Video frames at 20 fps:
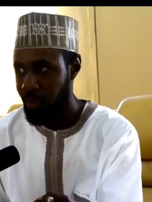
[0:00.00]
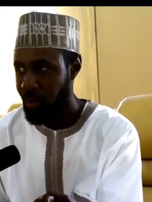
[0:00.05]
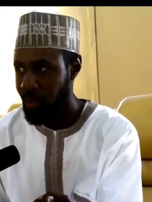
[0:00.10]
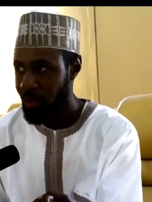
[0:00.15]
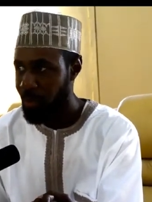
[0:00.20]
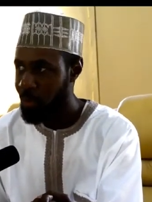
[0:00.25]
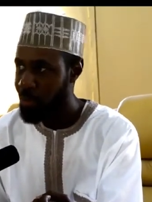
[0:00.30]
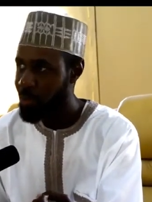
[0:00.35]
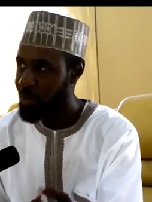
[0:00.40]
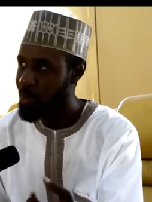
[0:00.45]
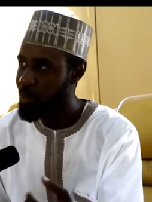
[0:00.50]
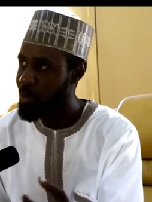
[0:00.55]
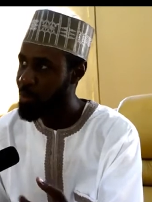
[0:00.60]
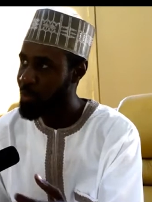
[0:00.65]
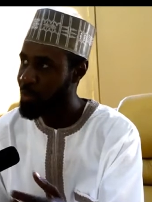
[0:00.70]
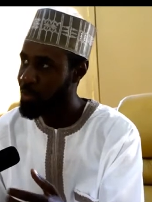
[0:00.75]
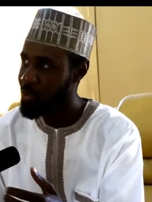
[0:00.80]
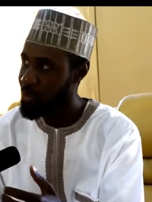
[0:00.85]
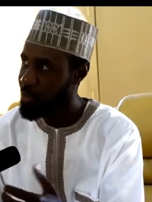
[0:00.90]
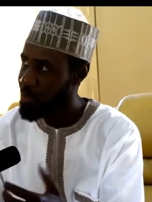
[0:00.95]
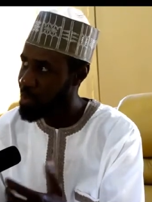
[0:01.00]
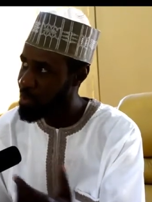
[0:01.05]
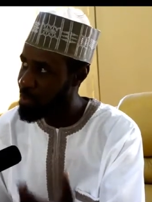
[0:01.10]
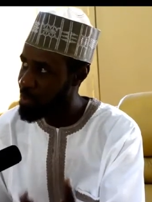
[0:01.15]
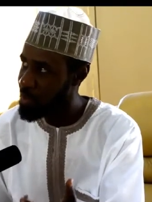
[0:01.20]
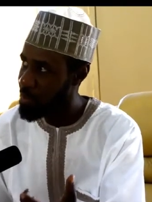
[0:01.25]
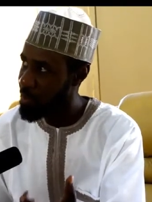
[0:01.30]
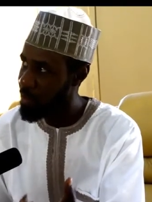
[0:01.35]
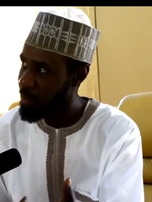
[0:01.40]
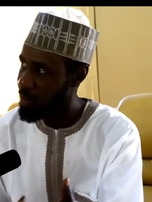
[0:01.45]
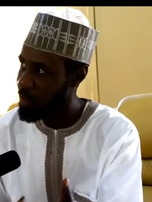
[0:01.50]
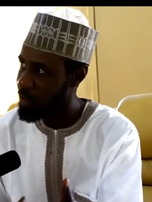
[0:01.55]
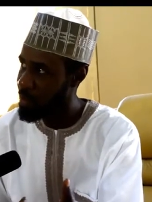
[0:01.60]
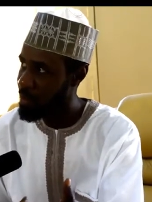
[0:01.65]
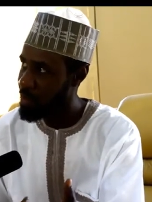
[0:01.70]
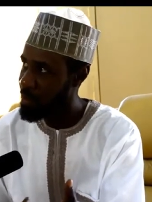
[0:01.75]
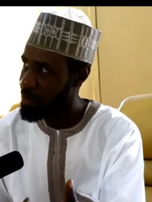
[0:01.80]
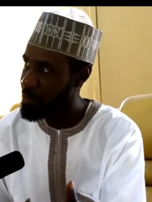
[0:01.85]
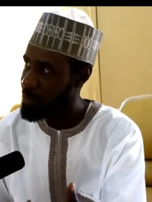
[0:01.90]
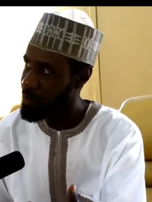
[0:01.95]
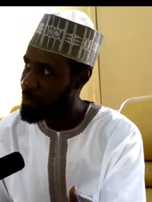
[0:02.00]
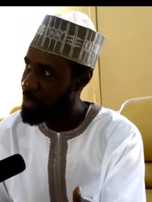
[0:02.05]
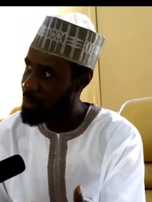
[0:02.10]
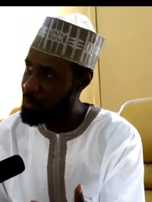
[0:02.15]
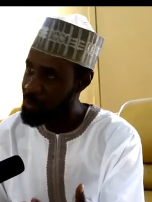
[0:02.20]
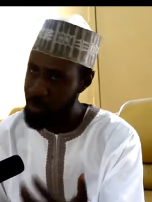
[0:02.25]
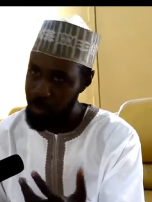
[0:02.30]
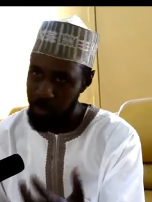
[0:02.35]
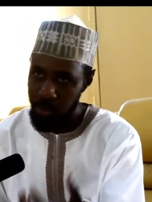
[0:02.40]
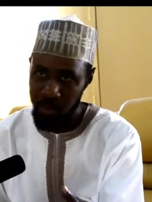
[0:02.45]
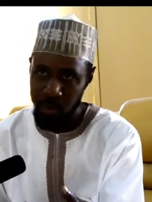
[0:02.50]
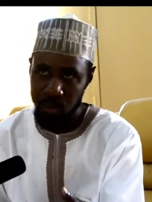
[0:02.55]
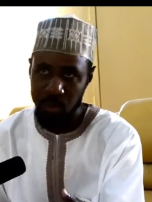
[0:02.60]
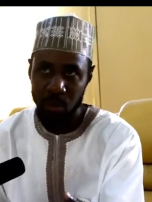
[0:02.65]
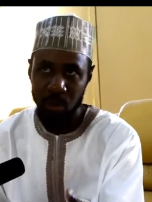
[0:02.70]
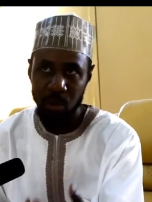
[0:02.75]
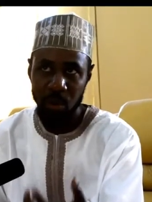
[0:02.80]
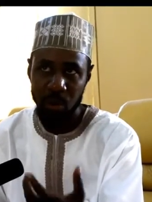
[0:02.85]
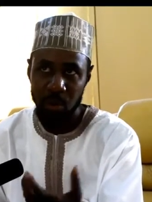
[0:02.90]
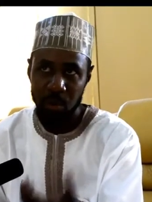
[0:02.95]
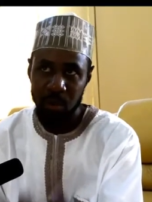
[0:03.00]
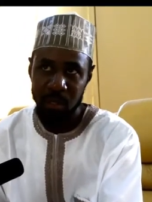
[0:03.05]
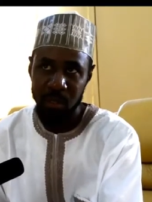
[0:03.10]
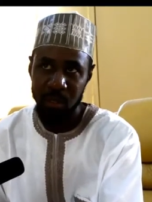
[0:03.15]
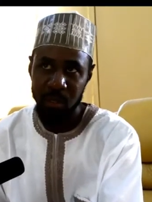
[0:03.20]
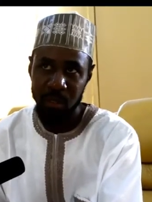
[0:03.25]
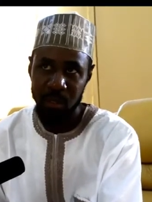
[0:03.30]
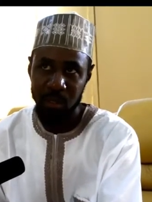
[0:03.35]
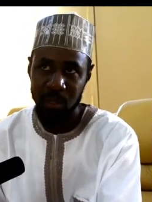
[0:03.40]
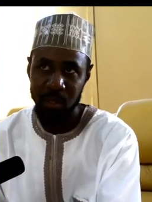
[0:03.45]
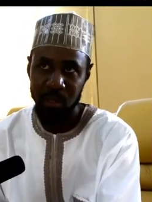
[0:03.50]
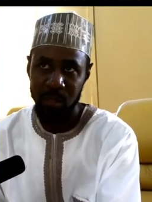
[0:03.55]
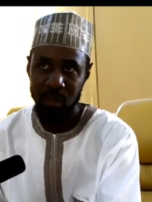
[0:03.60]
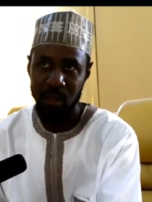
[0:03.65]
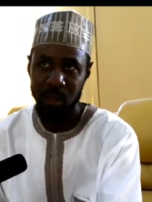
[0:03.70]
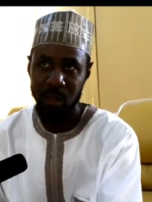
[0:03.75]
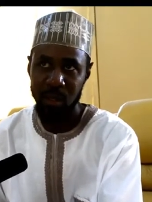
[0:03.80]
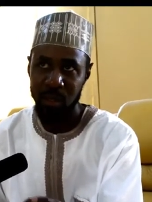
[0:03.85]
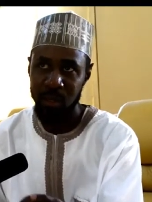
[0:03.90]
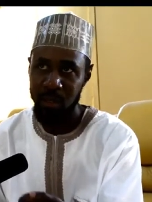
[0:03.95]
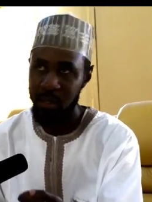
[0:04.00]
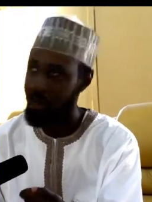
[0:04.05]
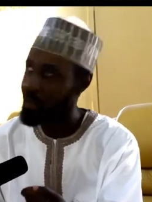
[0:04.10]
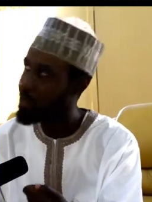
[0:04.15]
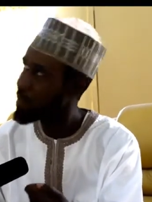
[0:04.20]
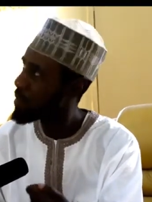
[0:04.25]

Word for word: those rumors to be dispelled by people coming in and